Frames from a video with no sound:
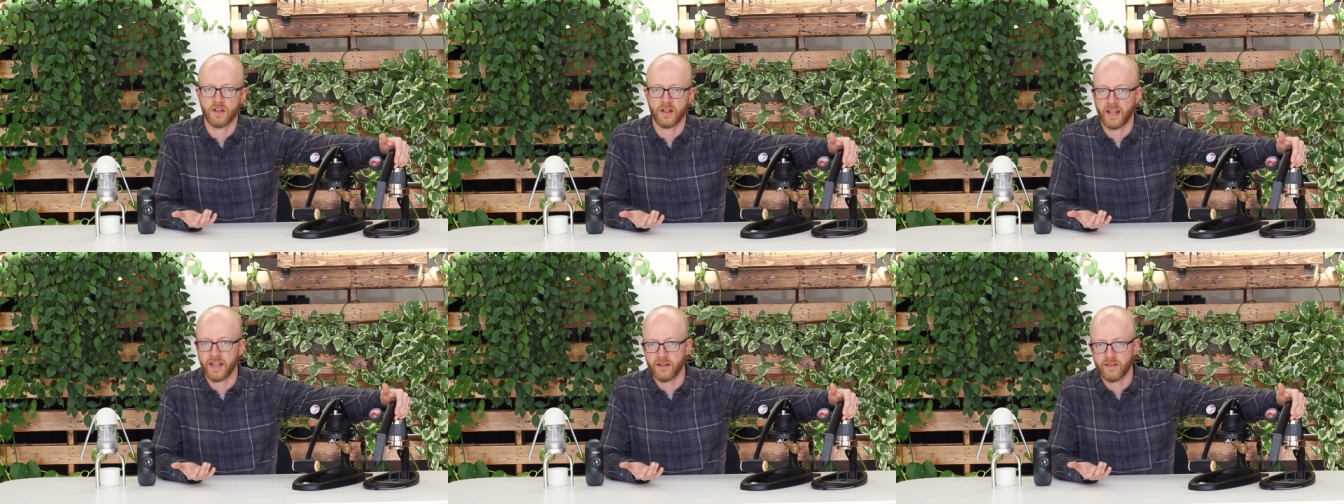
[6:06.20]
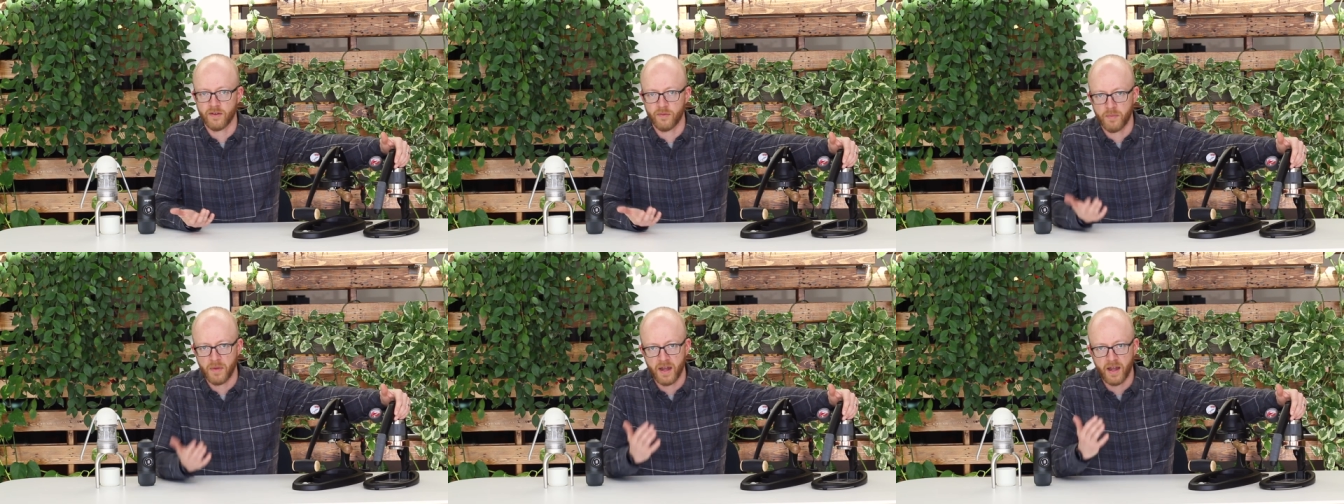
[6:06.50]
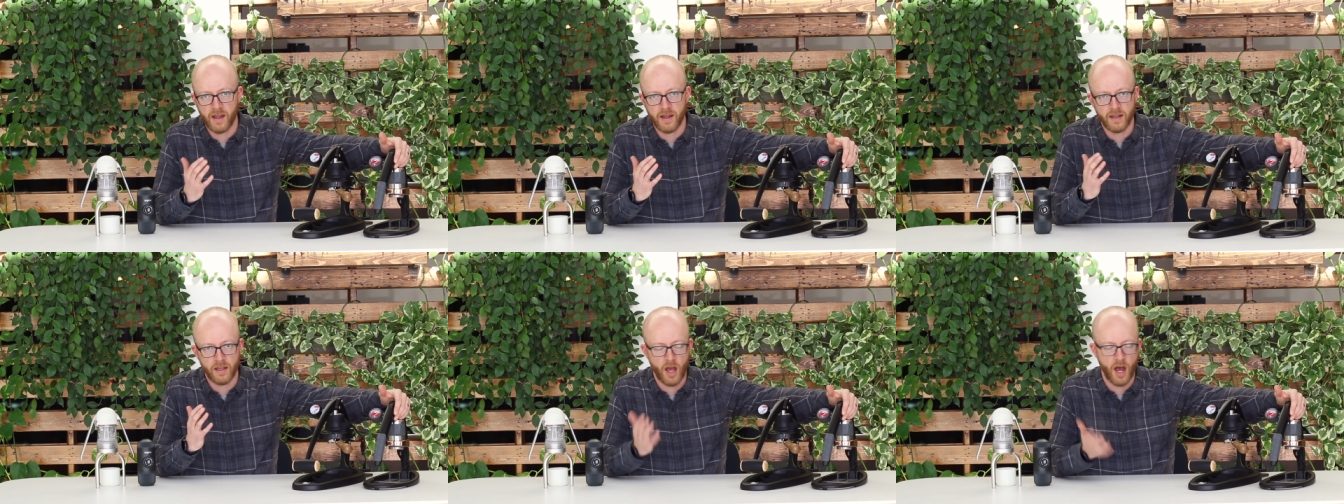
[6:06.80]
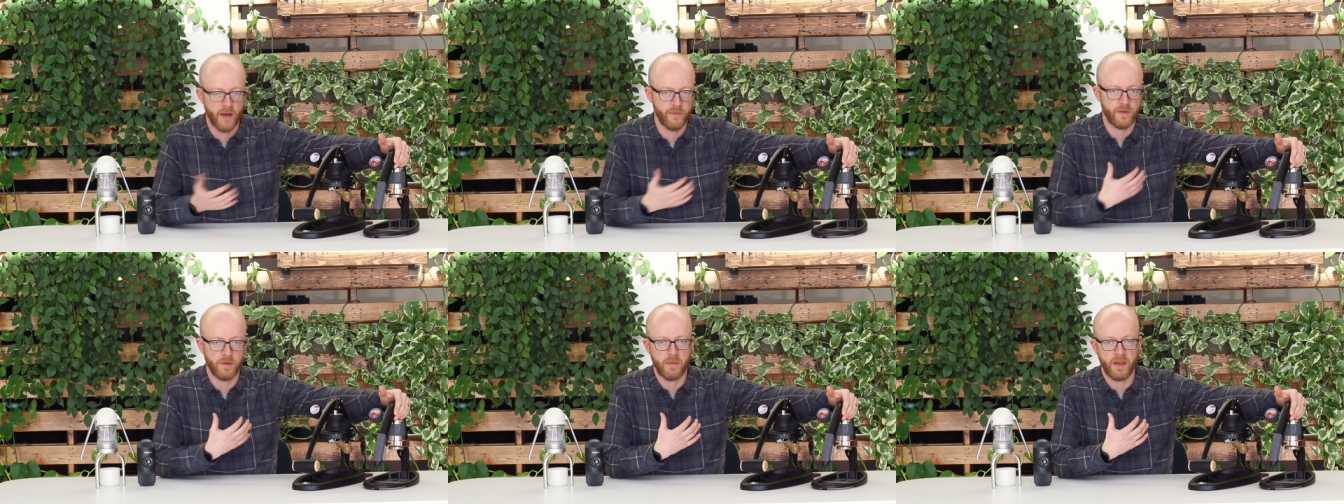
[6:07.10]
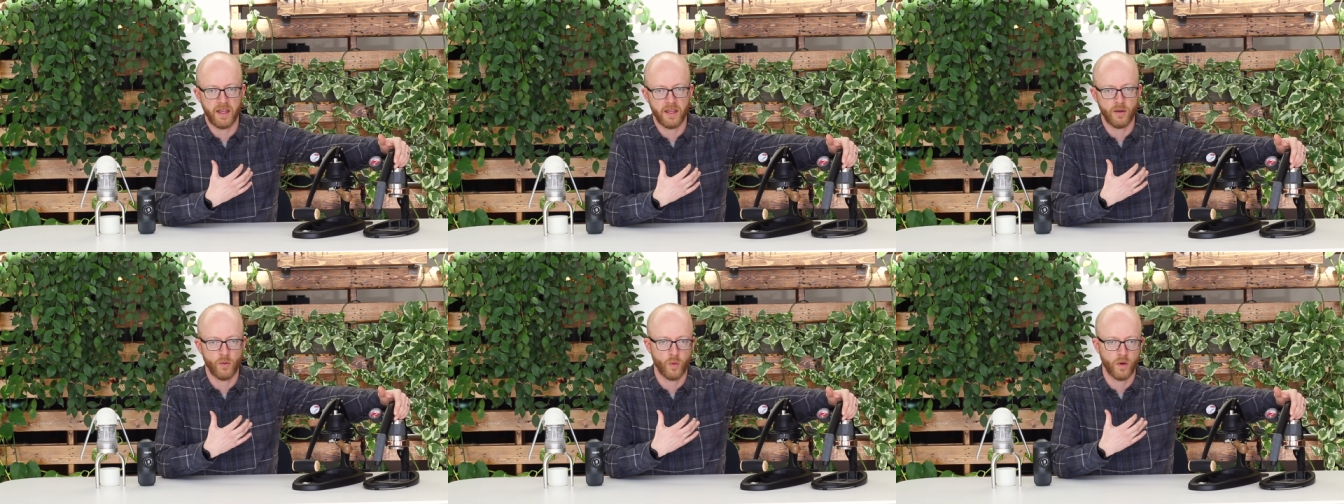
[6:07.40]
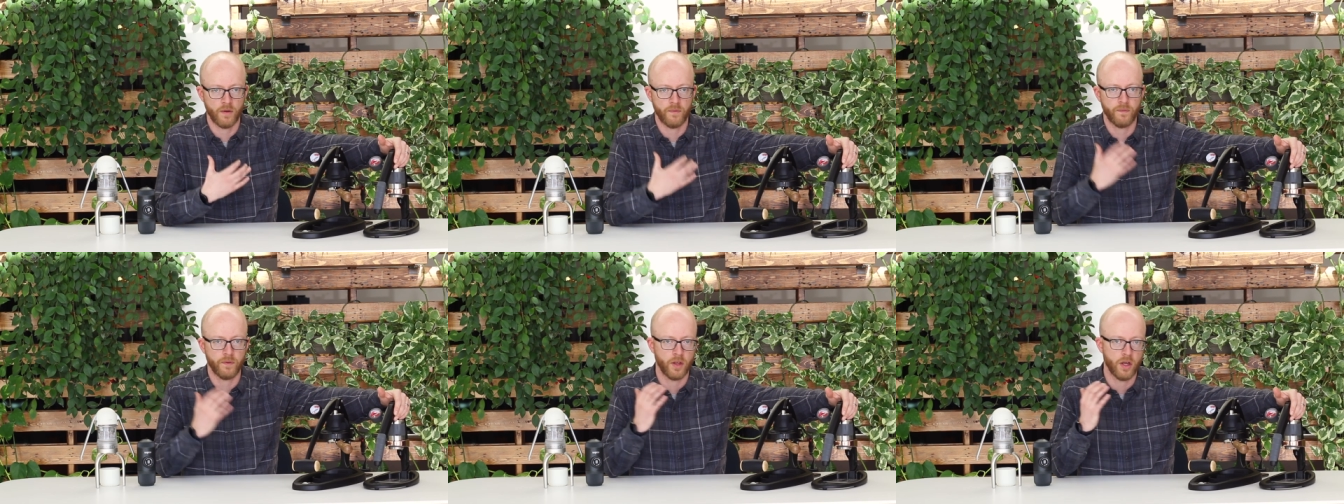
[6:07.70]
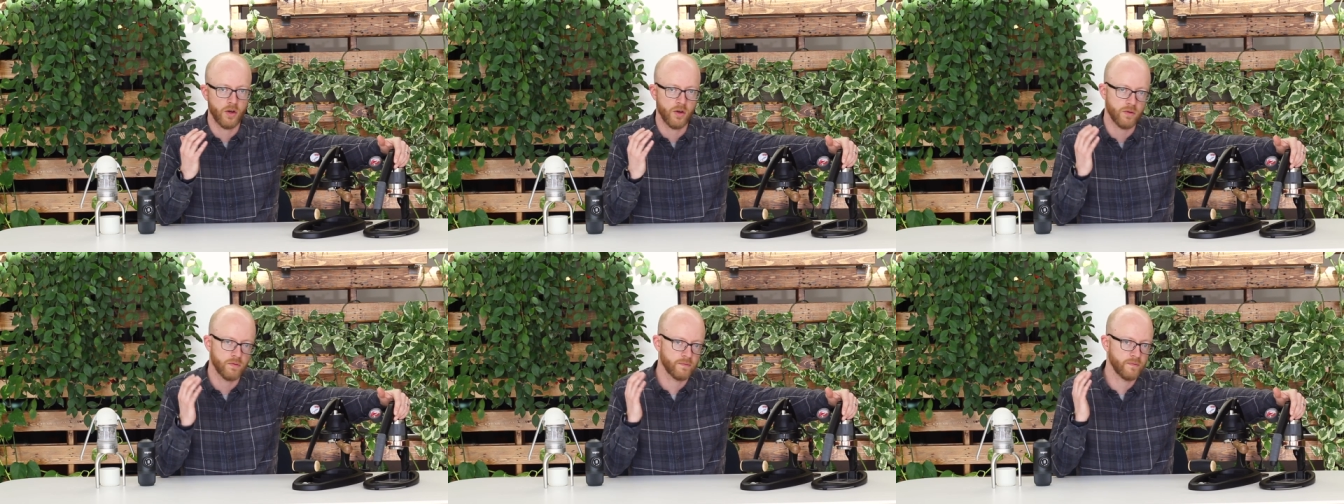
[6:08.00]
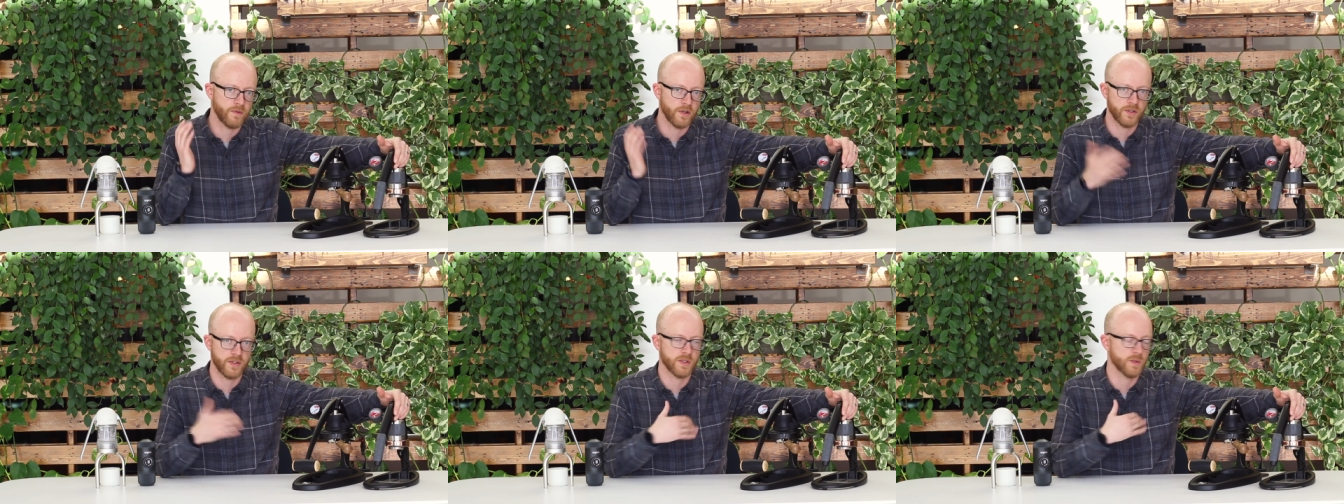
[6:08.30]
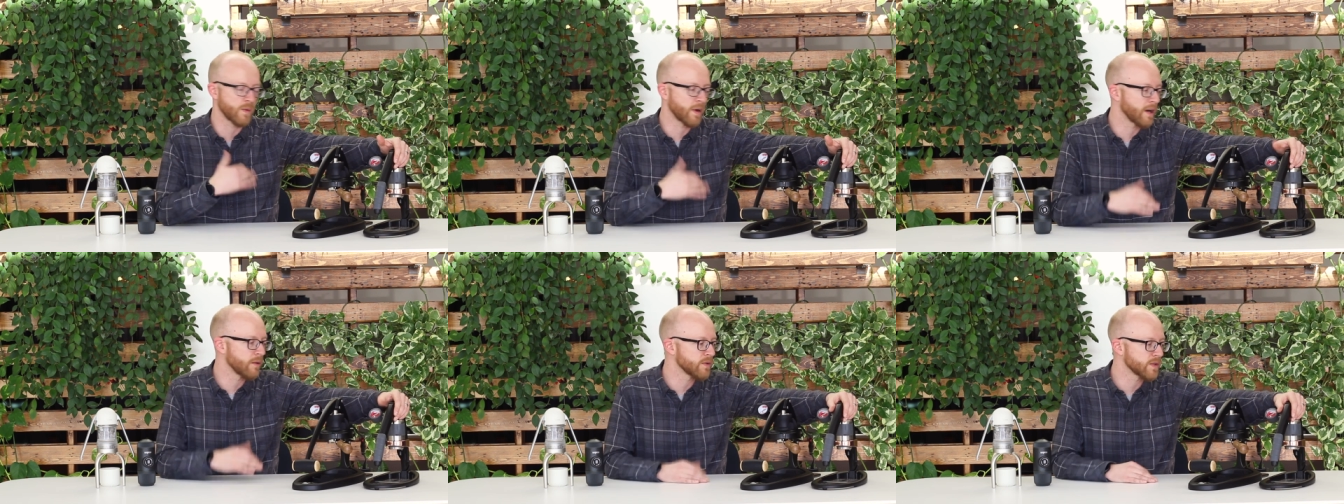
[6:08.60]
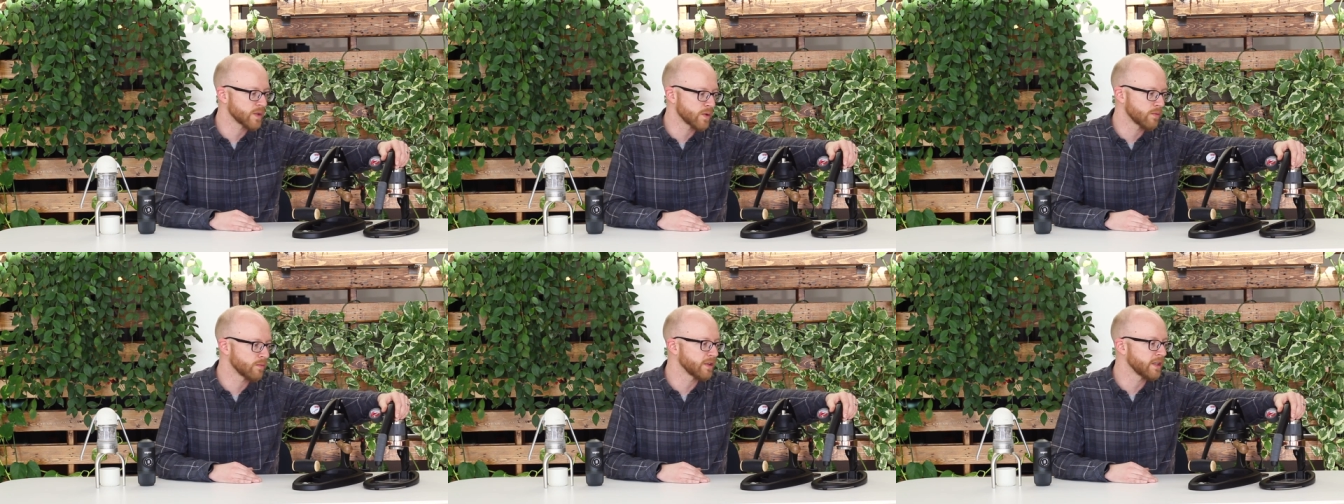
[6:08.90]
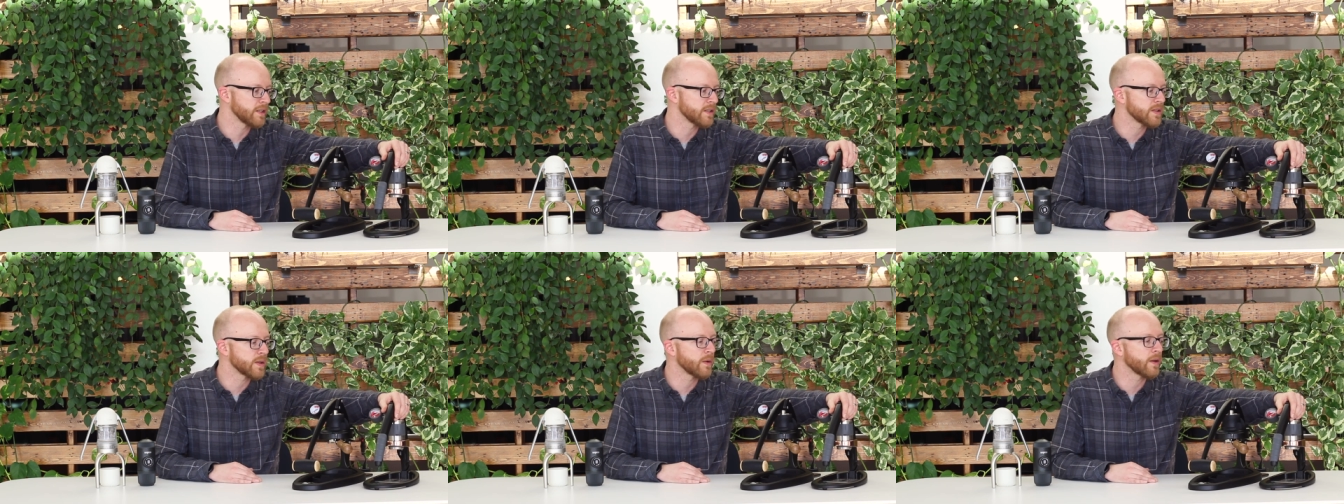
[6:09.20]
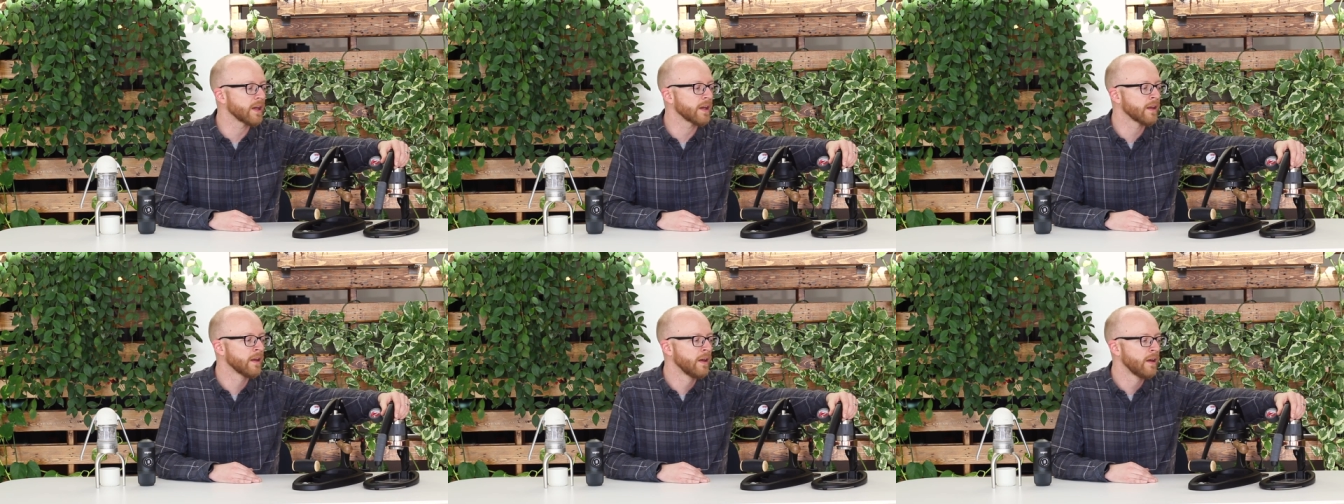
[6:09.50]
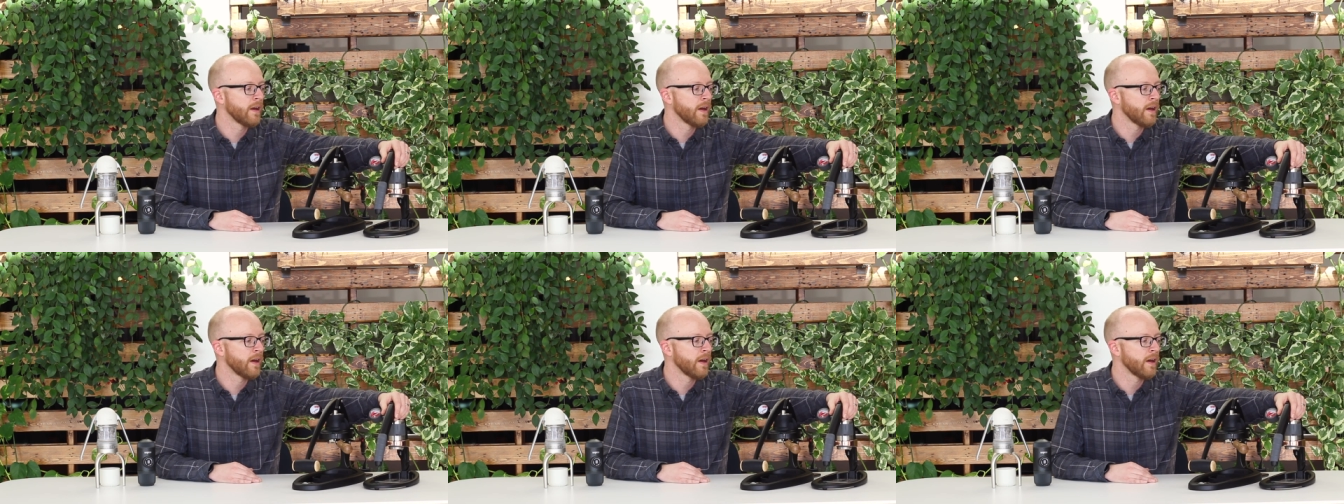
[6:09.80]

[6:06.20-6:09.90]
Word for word: the length of my coffee making workflow versus what I was normally doing.